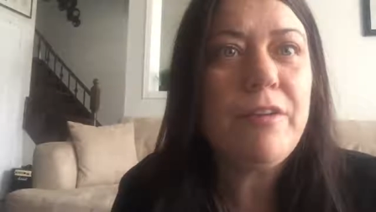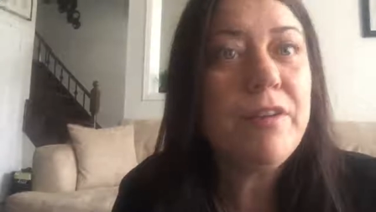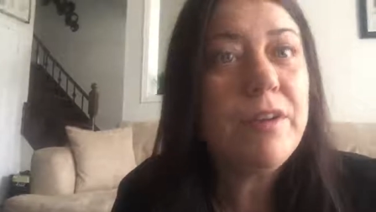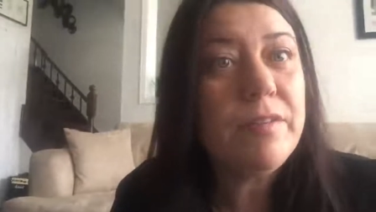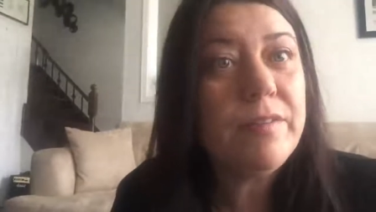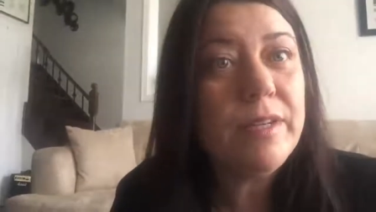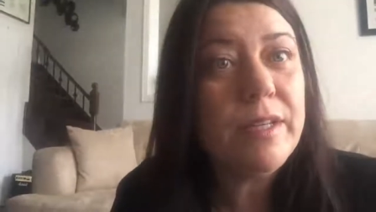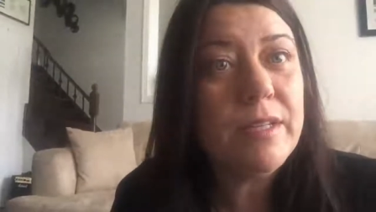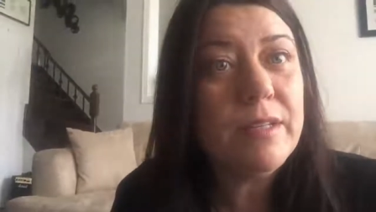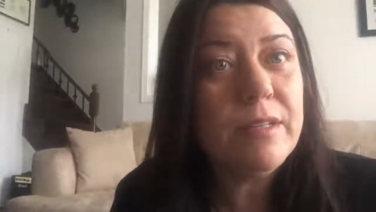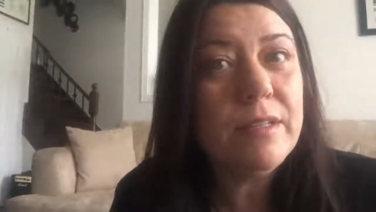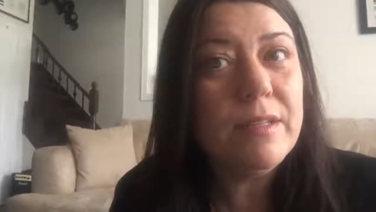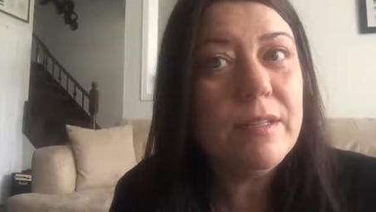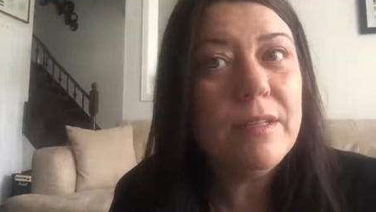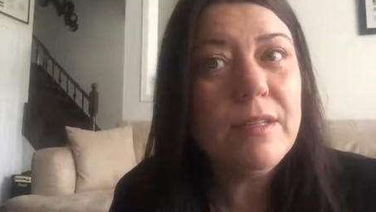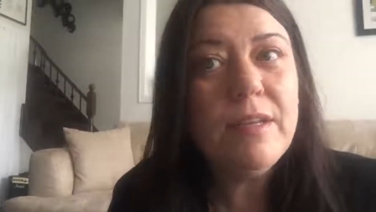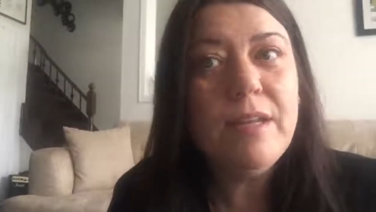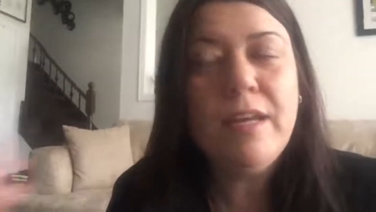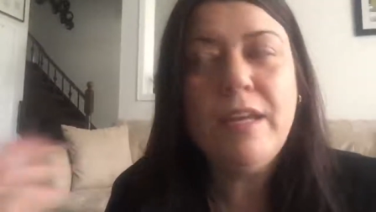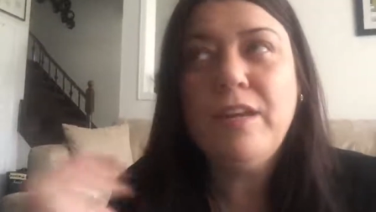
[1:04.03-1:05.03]
rid of it.
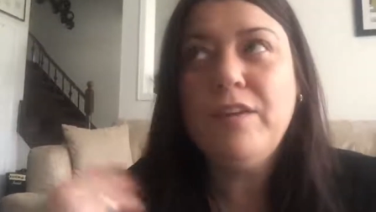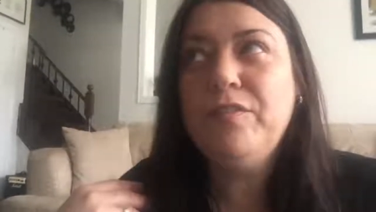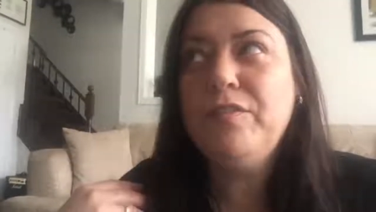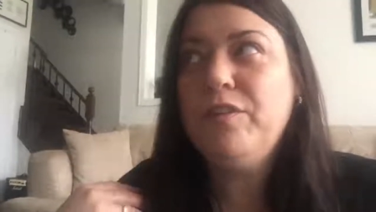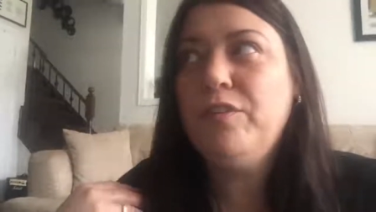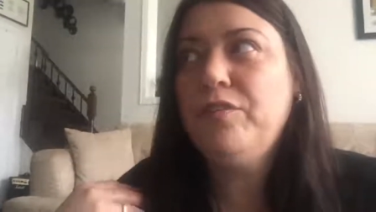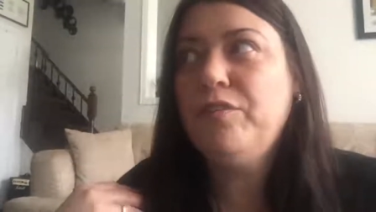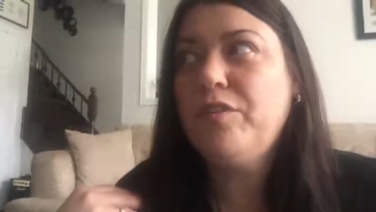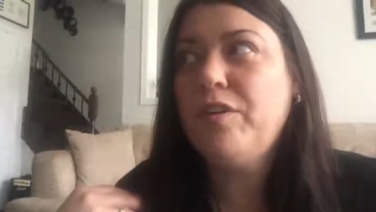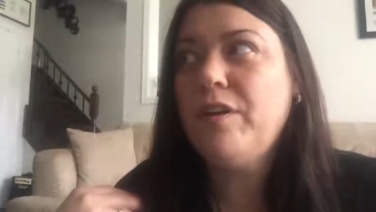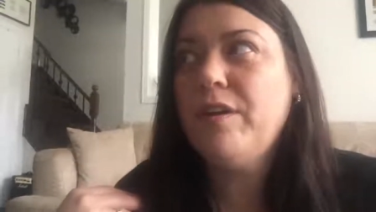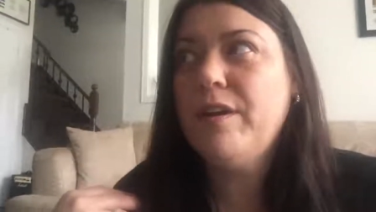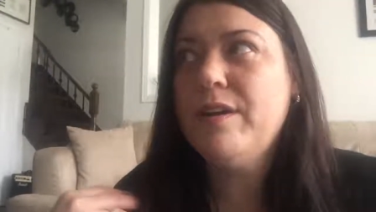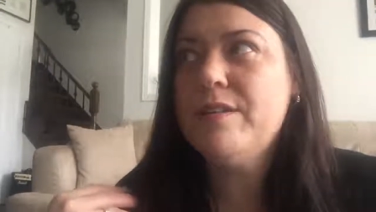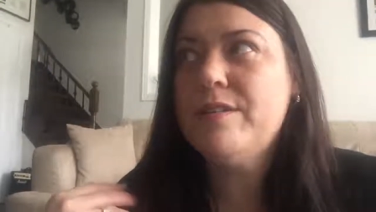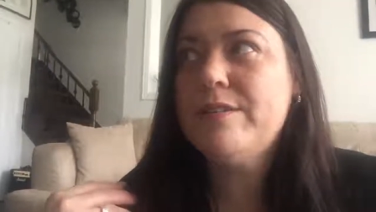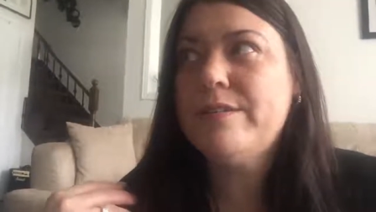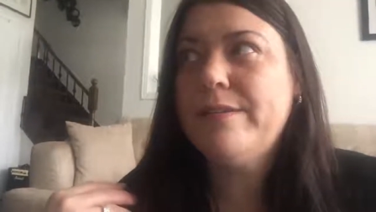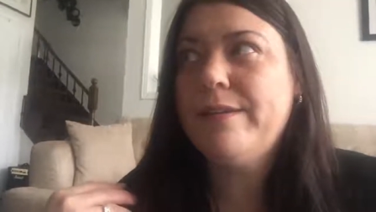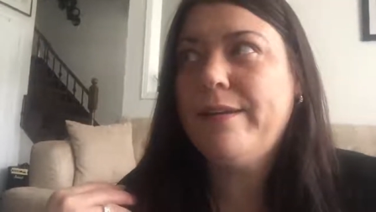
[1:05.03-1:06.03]
If you've
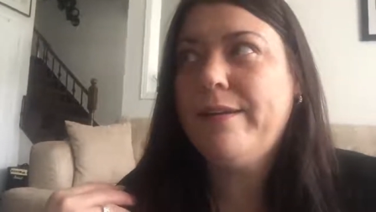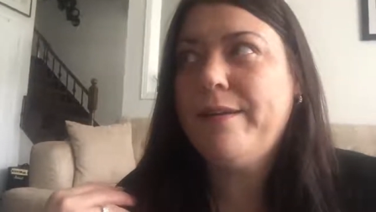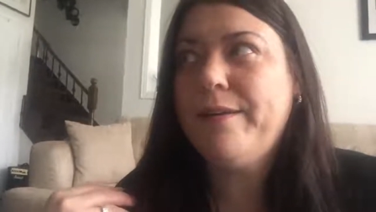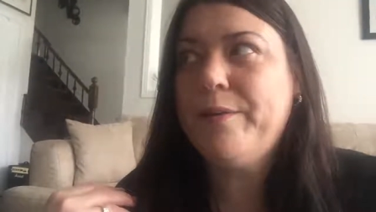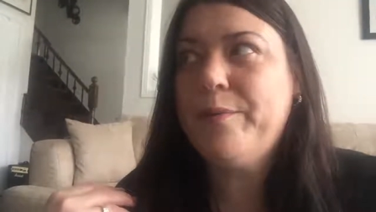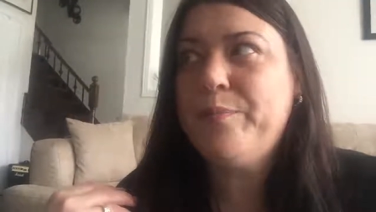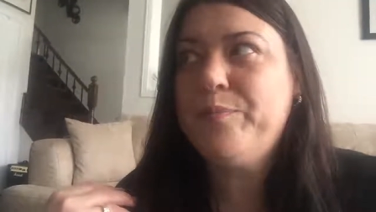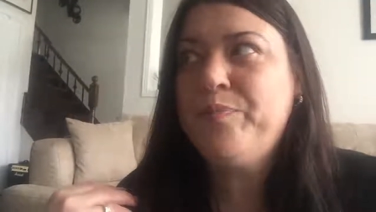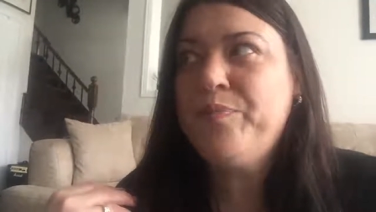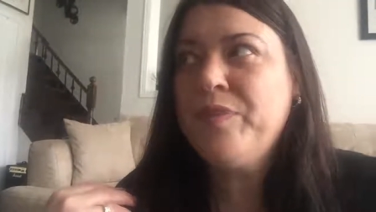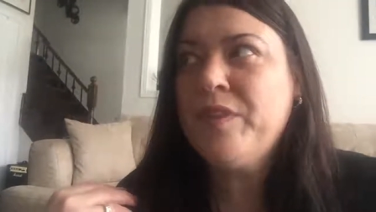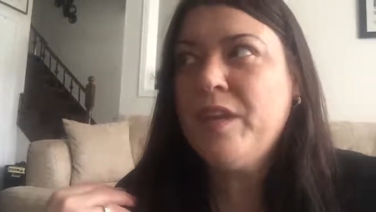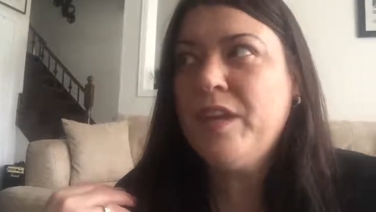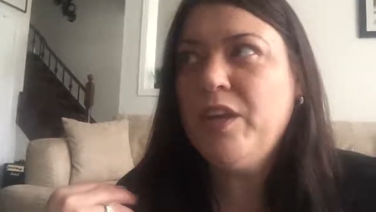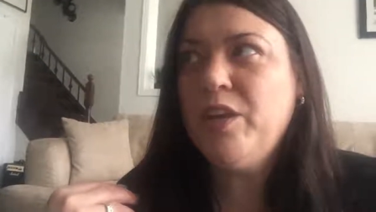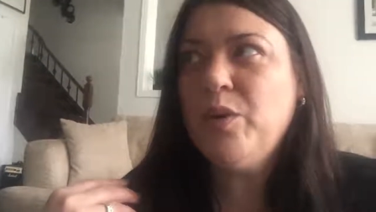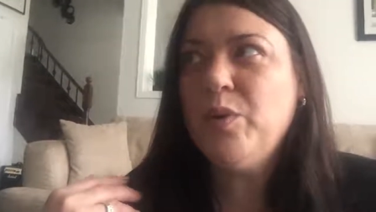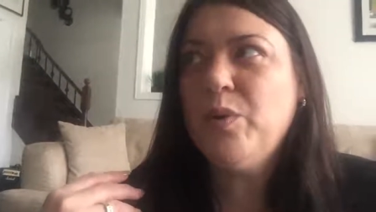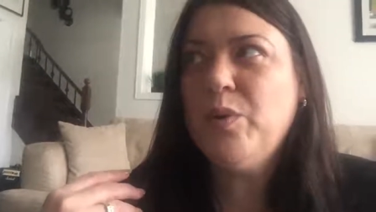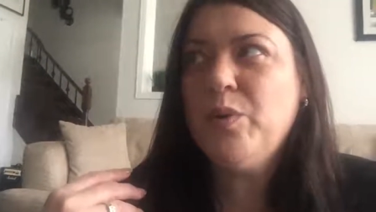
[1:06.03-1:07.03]
got,
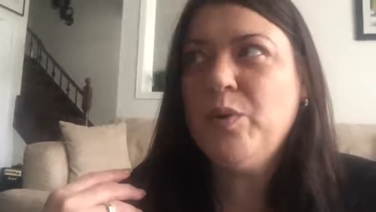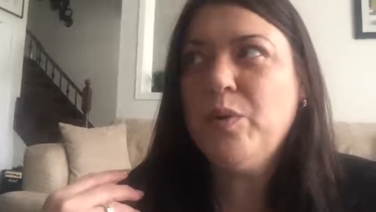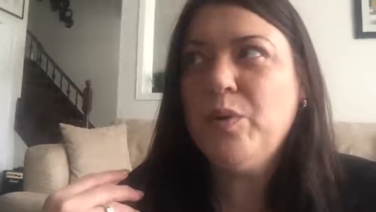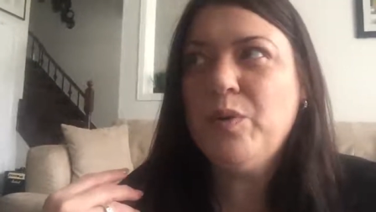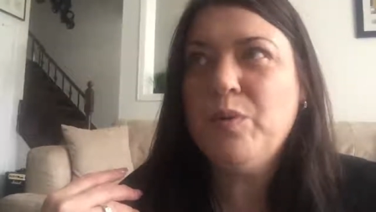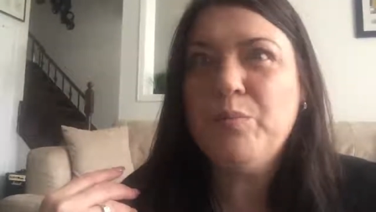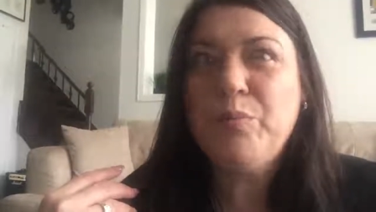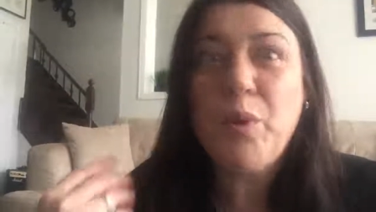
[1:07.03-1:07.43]
you know,